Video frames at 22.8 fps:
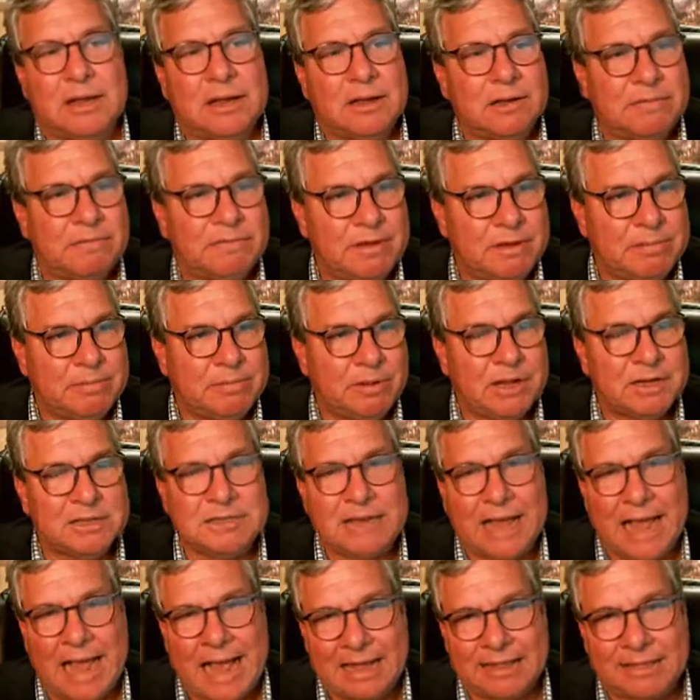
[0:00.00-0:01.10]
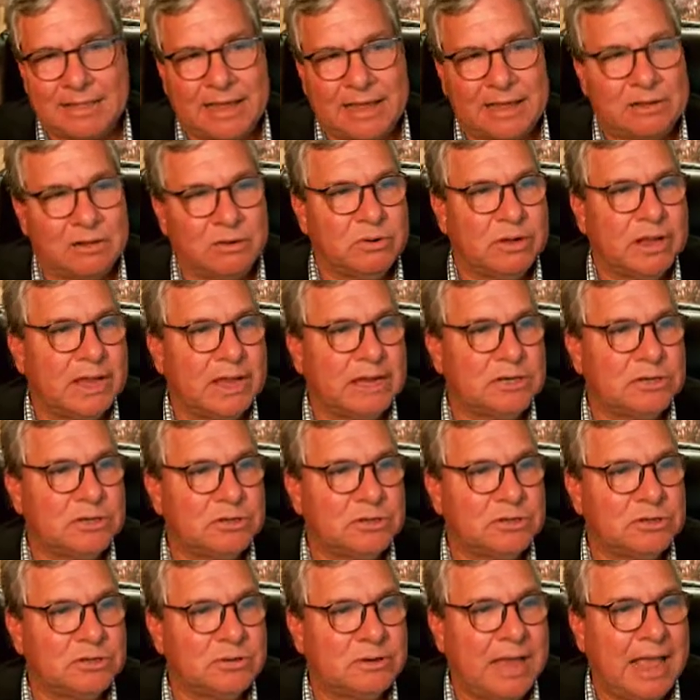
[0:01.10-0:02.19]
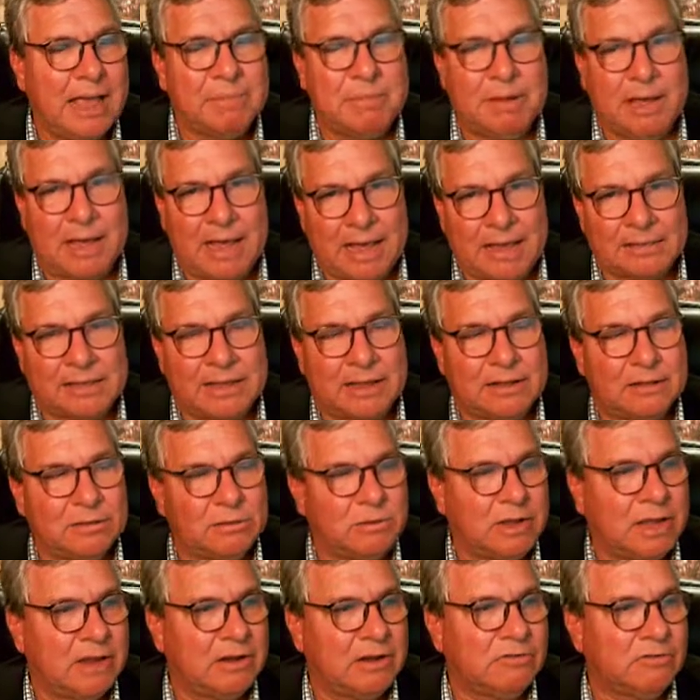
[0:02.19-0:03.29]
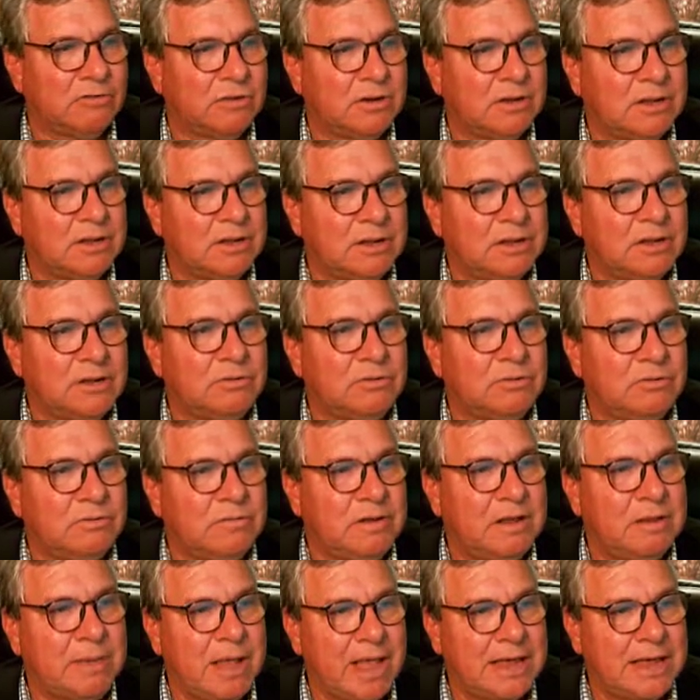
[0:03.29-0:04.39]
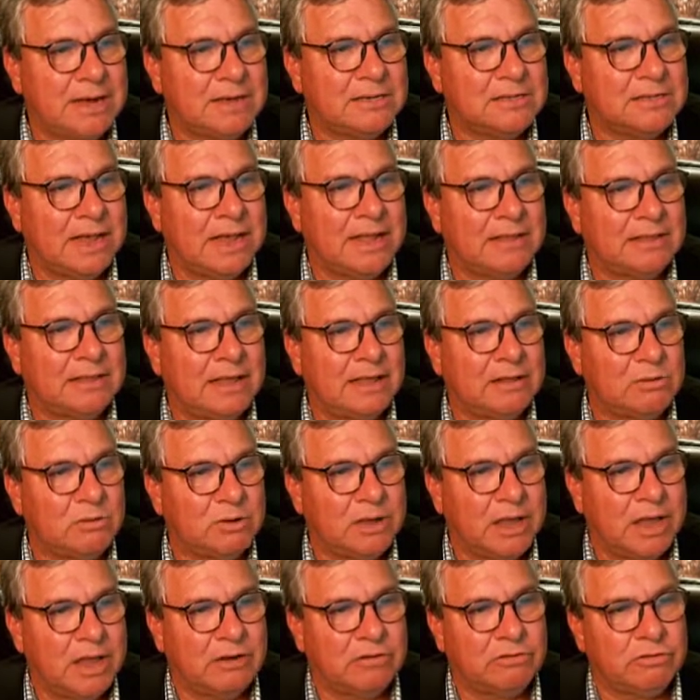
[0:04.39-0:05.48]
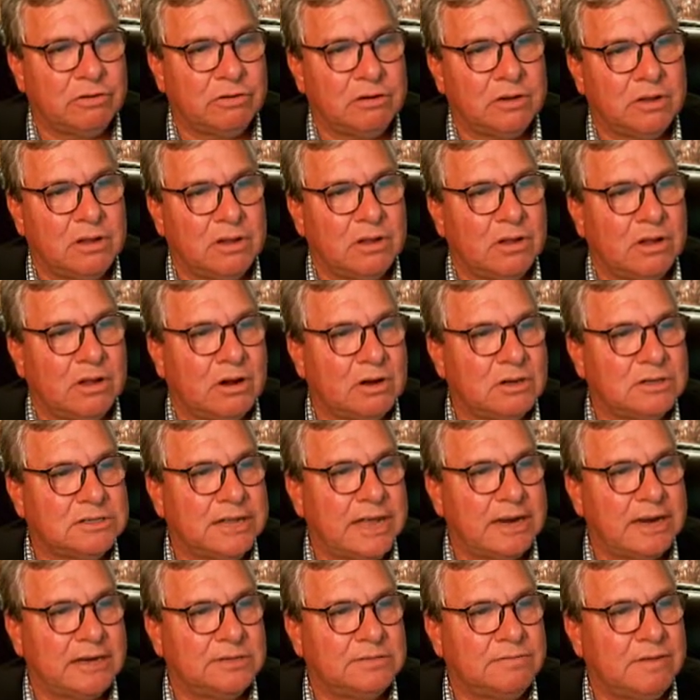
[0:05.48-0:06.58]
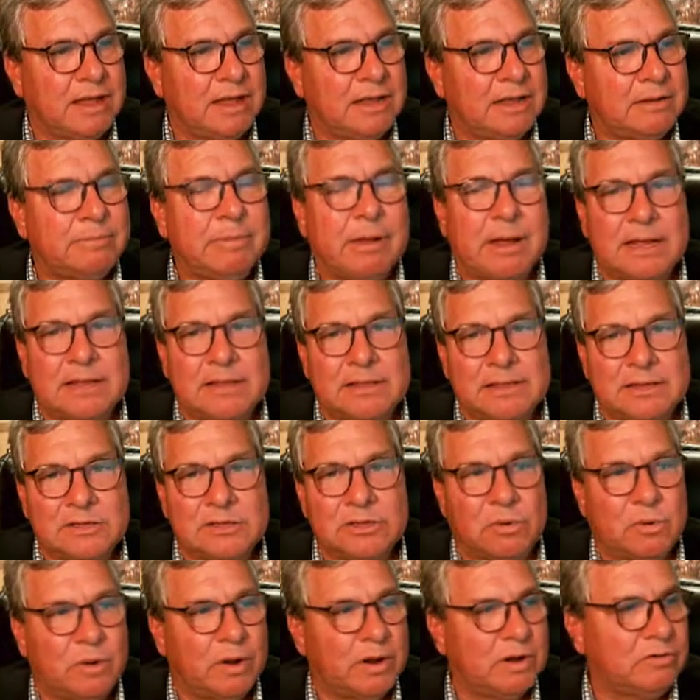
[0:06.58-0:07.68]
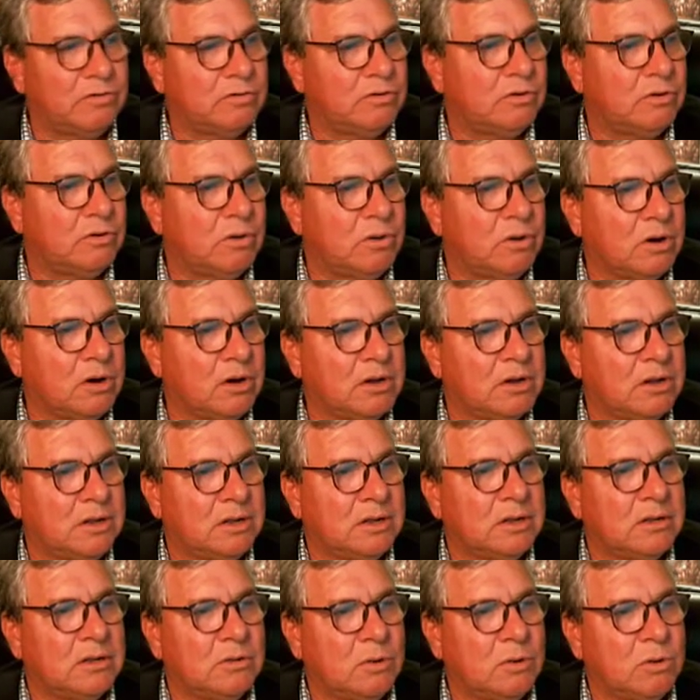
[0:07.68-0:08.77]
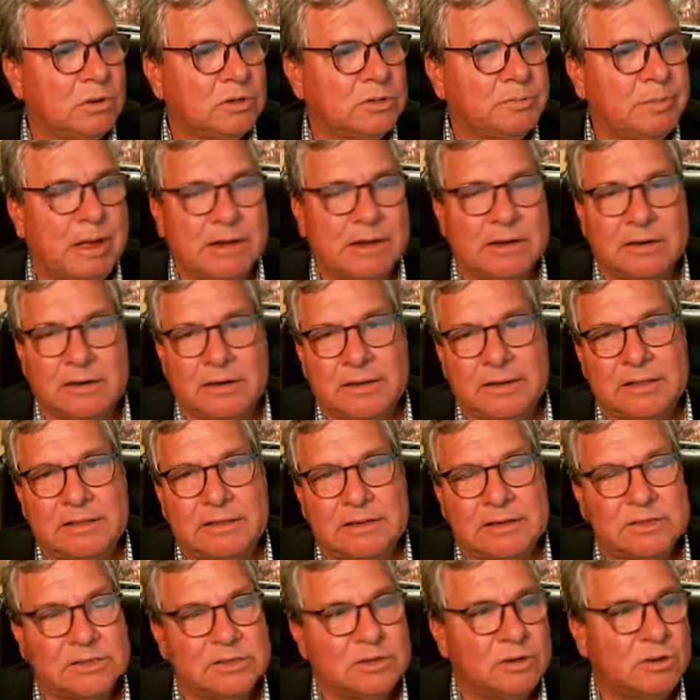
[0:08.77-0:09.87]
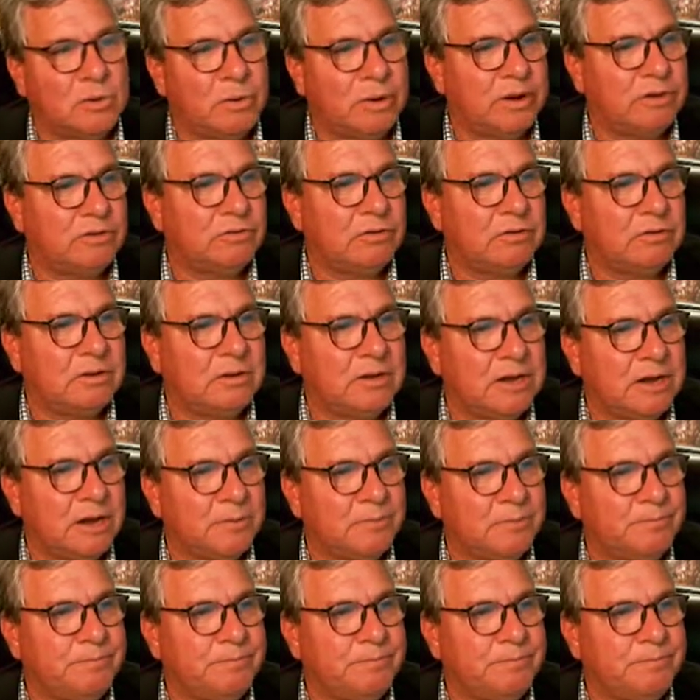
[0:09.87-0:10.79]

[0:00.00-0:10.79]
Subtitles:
V plus at that location to gamma at that location to V minus at that location are satisfied by this equation, or correspondingly this equation here.